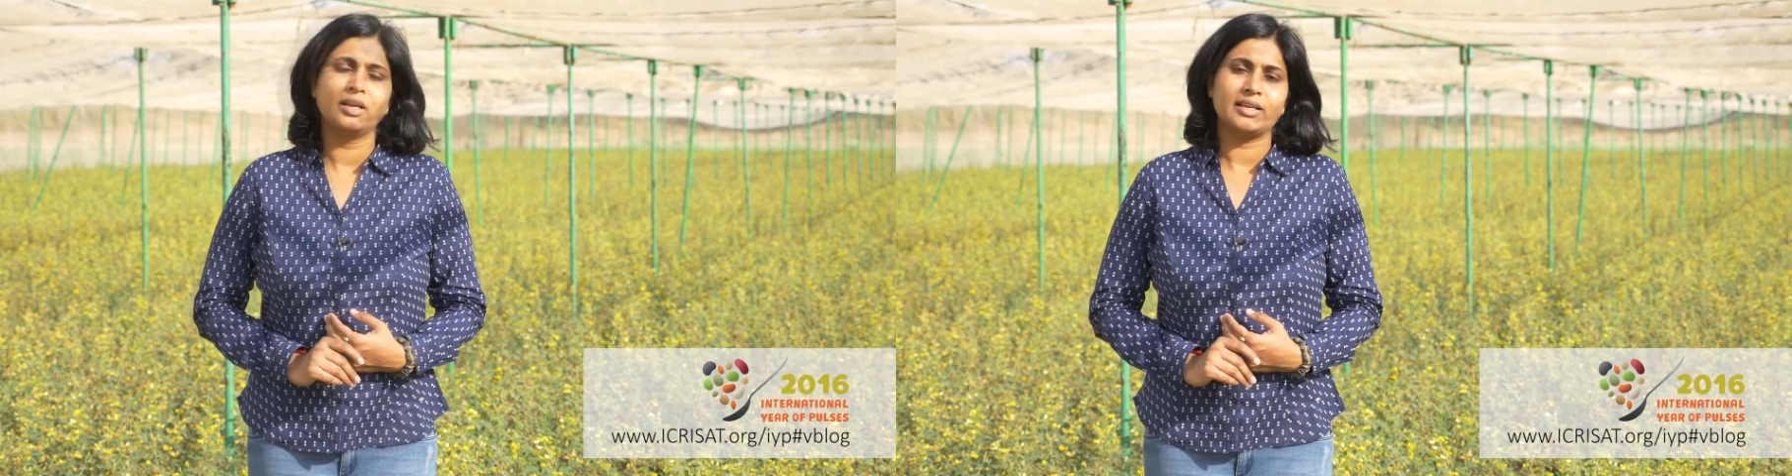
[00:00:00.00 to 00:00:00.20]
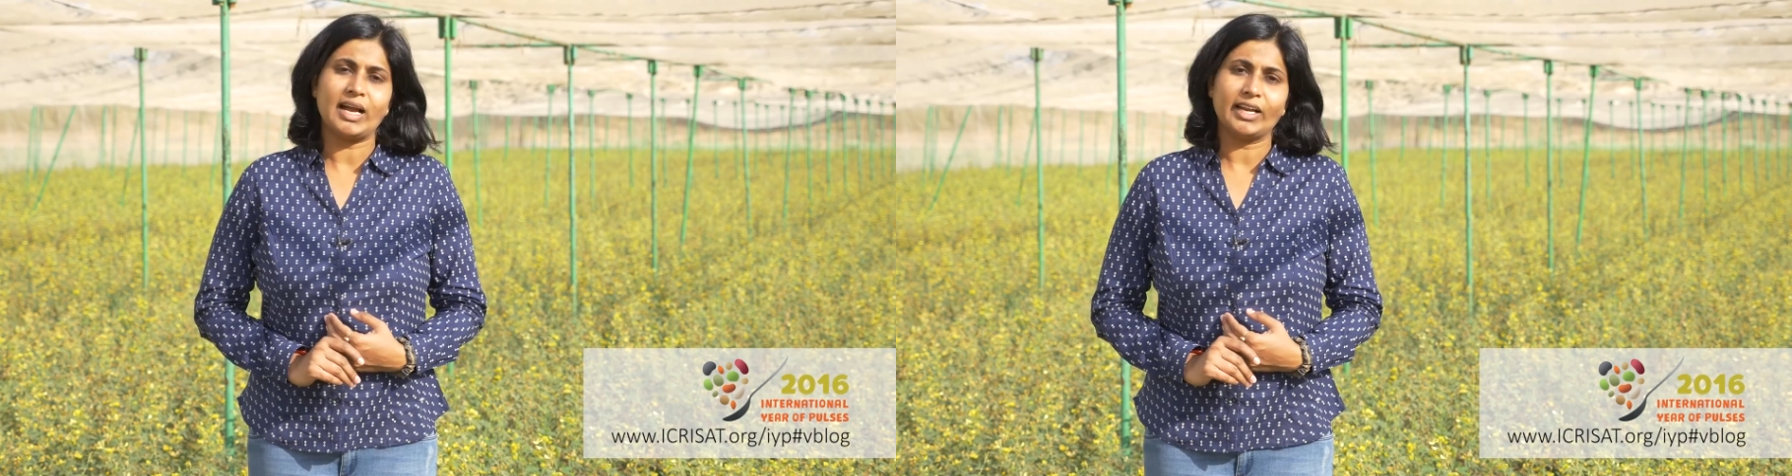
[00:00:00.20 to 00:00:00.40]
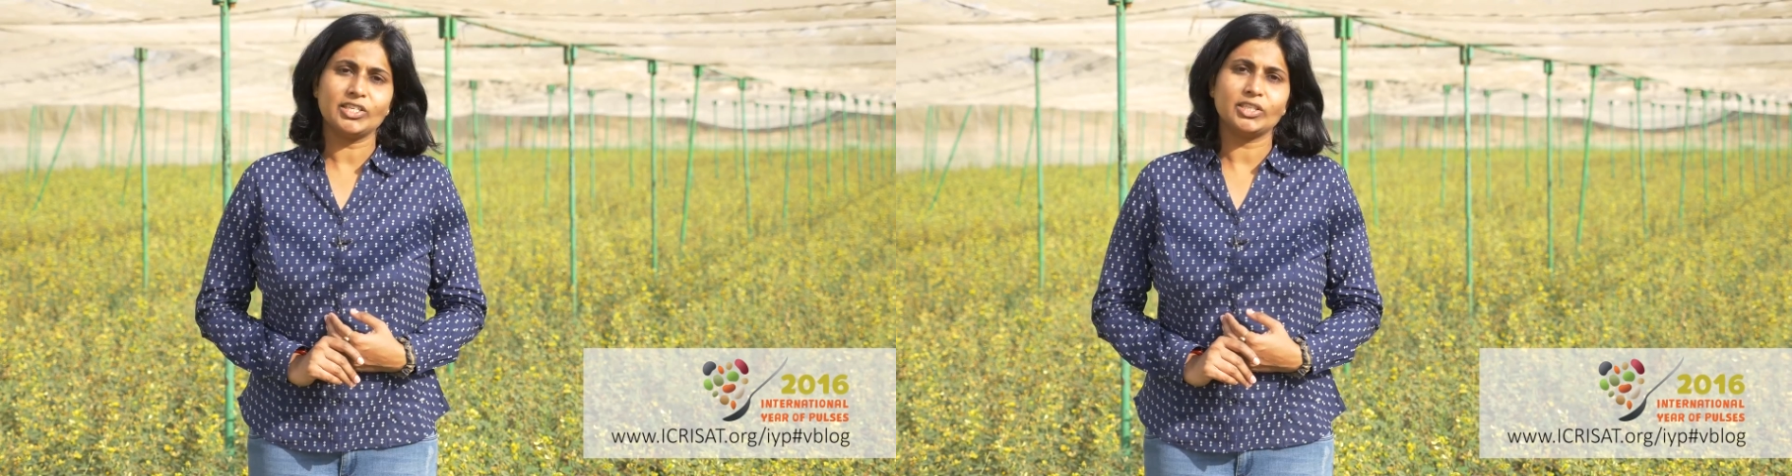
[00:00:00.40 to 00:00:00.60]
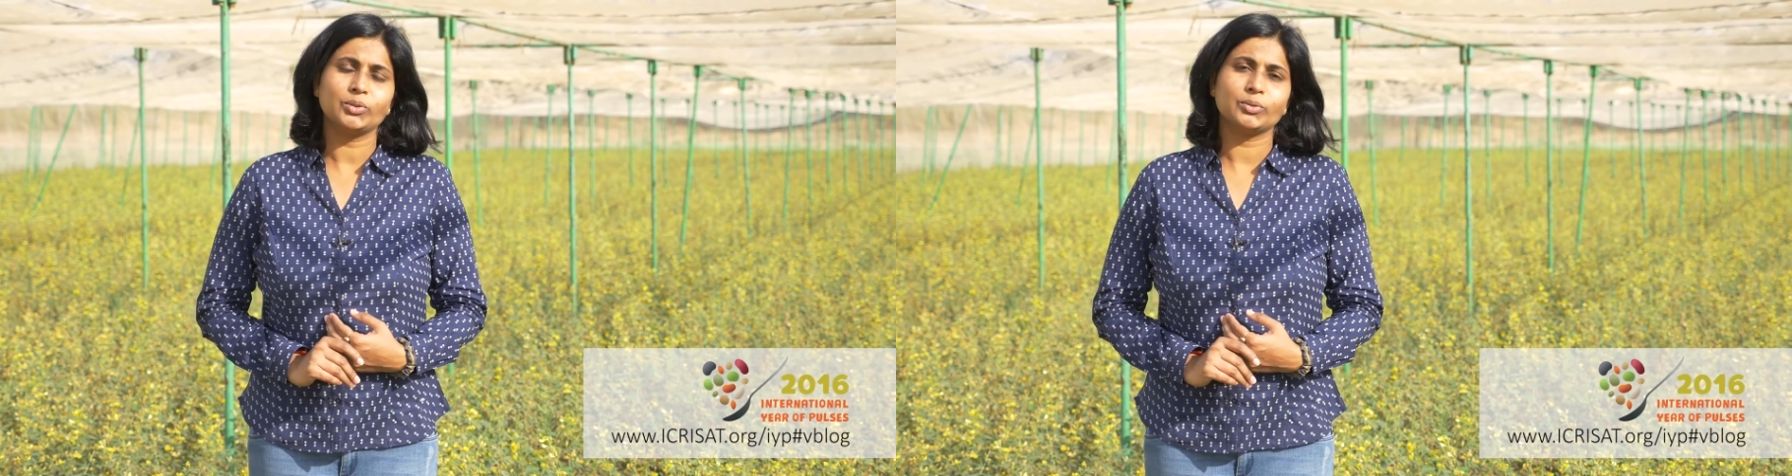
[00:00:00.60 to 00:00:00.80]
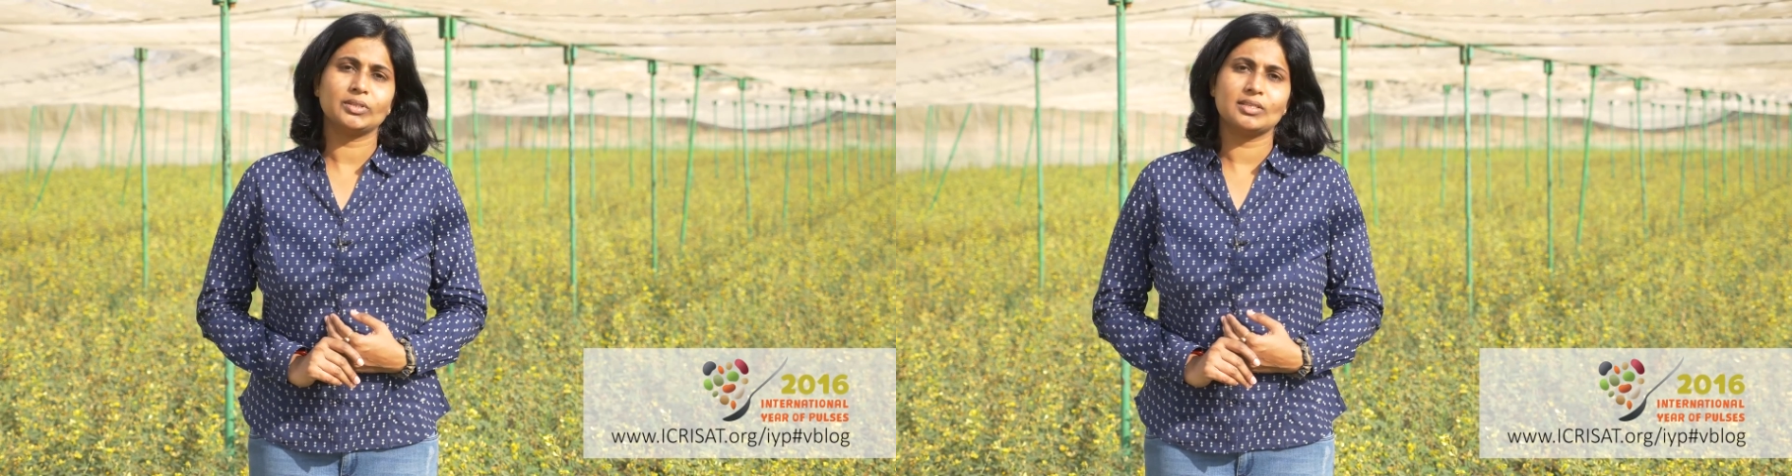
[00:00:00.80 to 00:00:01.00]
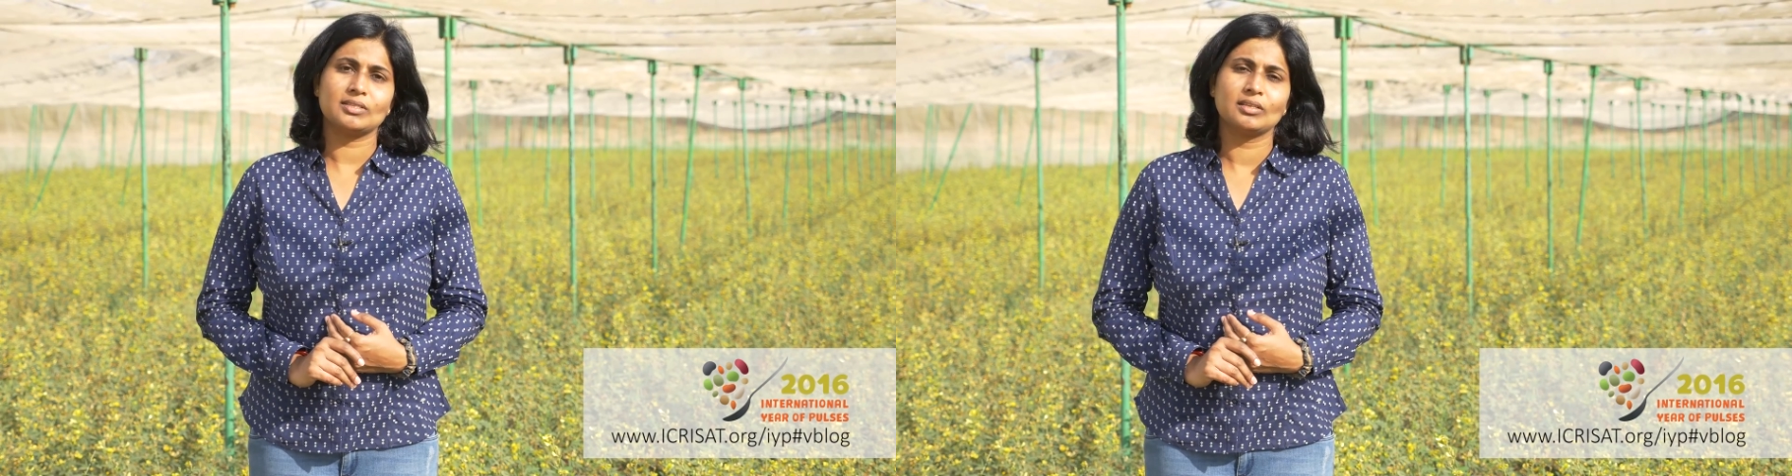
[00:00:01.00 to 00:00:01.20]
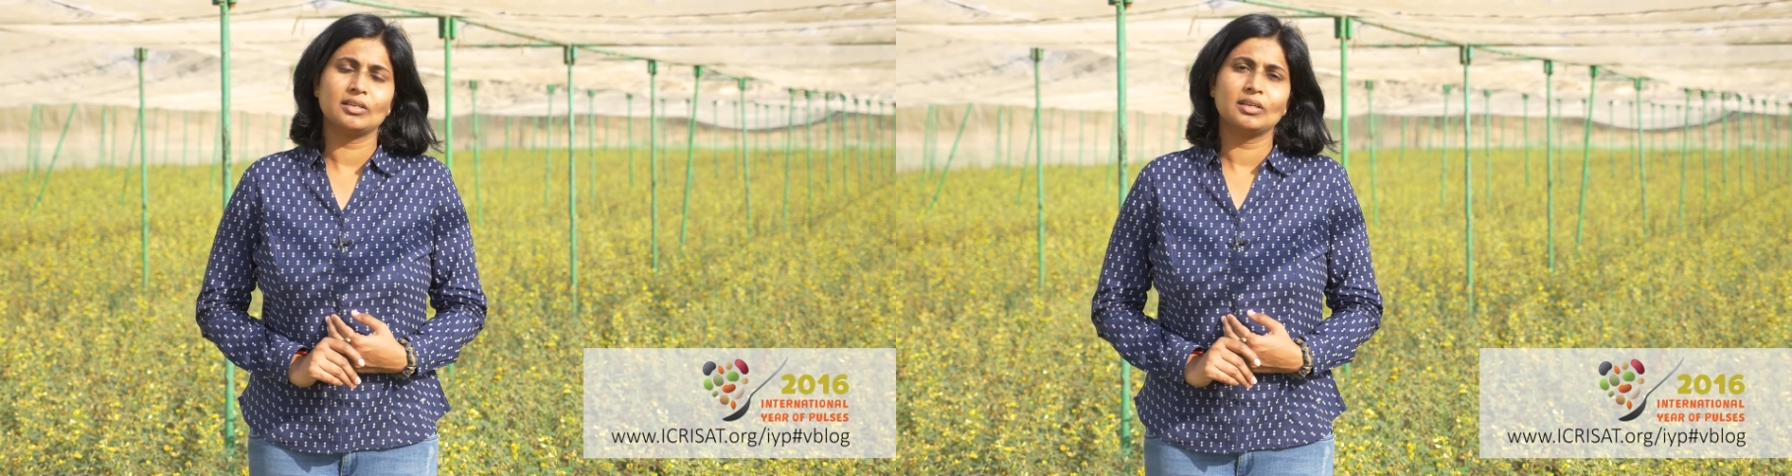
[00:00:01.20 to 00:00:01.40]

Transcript: In addition to this,